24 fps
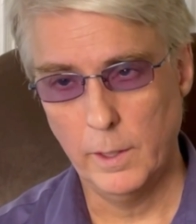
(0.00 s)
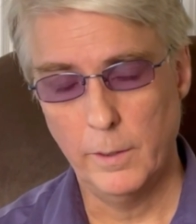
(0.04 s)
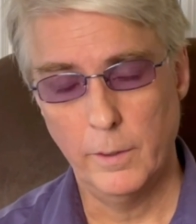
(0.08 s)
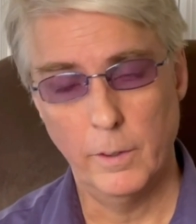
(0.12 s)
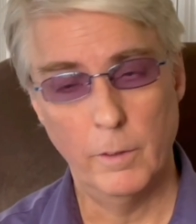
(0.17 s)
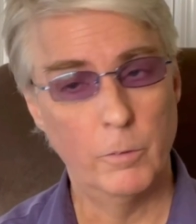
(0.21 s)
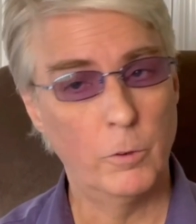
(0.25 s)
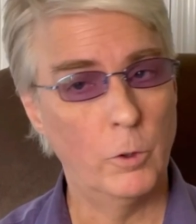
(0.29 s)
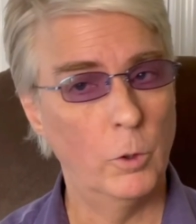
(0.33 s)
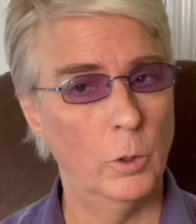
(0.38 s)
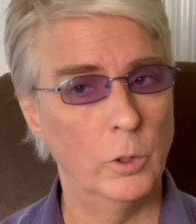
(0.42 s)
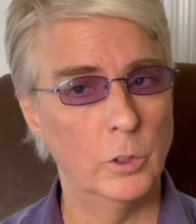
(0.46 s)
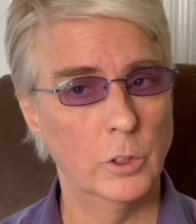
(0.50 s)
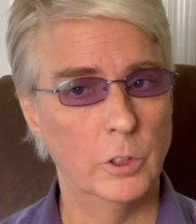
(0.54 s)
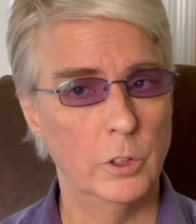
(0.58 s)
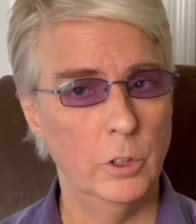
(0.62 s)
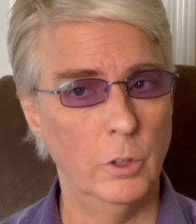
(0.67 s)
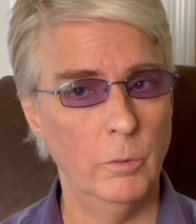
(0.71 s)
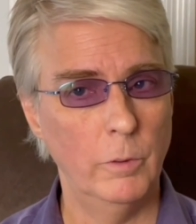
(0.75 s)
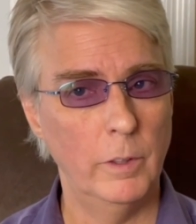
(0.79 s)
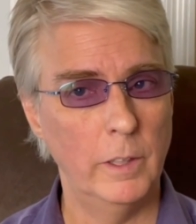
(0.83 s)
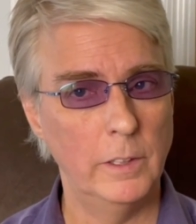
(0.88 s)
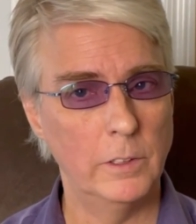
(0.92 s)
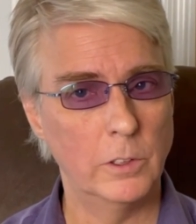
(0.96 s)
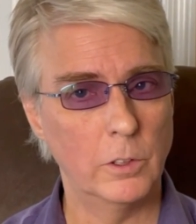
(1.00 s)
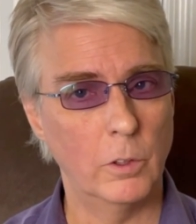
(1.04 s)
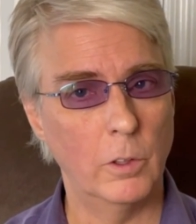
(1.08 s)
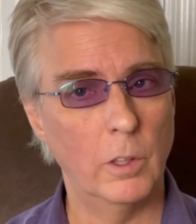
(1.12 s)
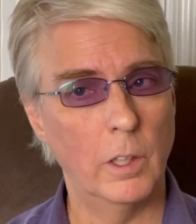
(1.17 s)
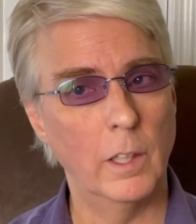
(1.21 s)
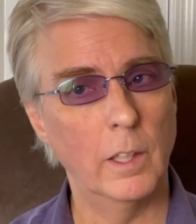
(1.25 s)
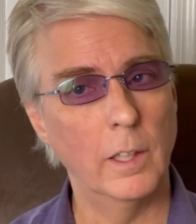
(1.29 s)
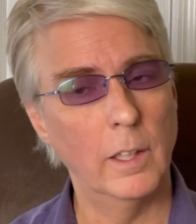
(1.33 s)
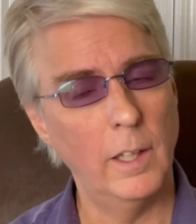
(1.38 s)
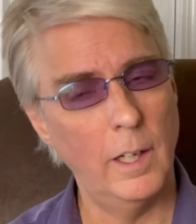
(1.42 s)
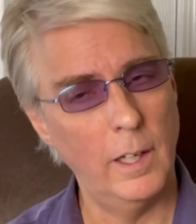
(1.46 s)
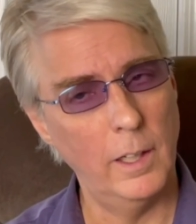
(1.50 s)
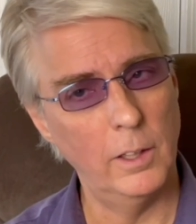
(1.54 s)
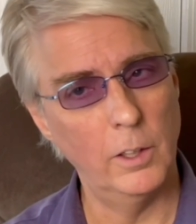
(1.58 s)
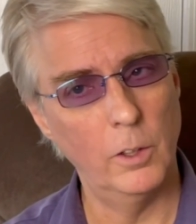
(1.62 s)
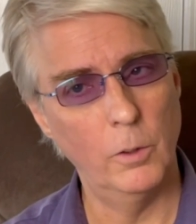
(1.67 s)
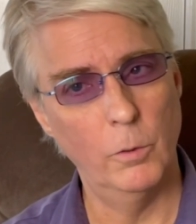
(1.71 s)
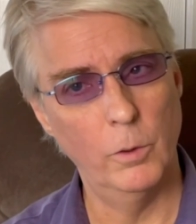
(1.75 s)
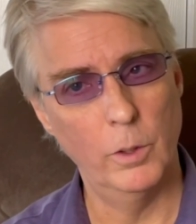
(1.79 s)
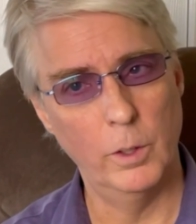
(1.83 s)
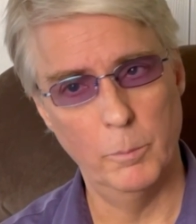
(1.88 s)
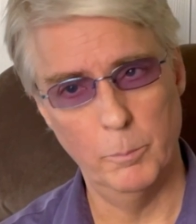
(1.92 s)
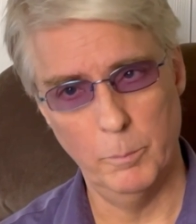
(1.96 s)
Of course, their rates are a lot
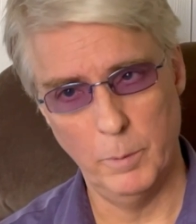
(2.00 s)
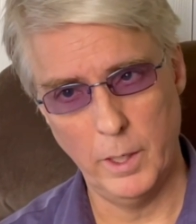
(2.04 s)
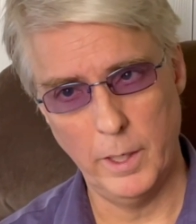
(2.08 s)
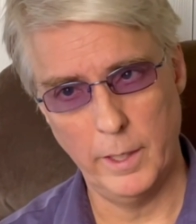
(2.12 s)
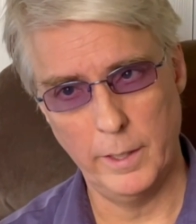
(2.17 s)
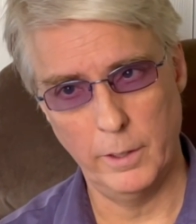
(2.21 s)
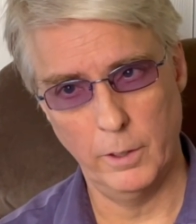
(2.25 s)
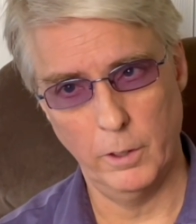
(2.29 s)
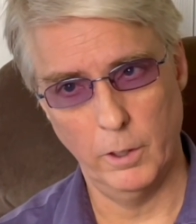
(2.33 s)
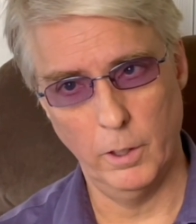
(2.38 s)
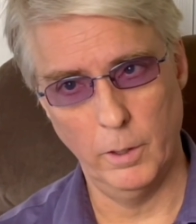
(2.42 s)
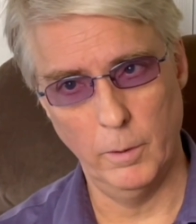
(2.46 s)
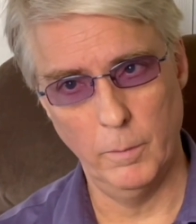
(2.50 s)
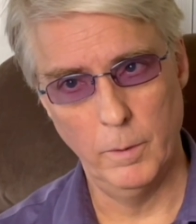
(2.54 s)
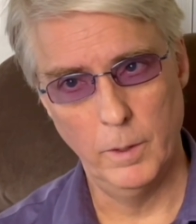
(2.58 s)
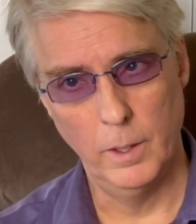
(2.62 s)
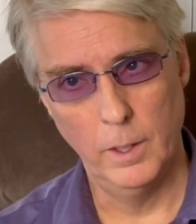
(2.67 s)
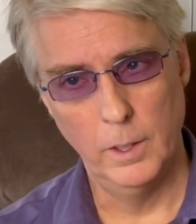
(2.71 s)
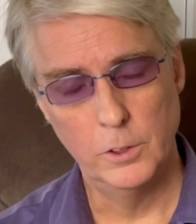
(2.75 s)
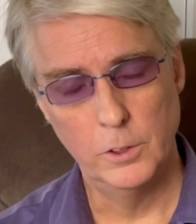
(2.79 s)
lower than mine are.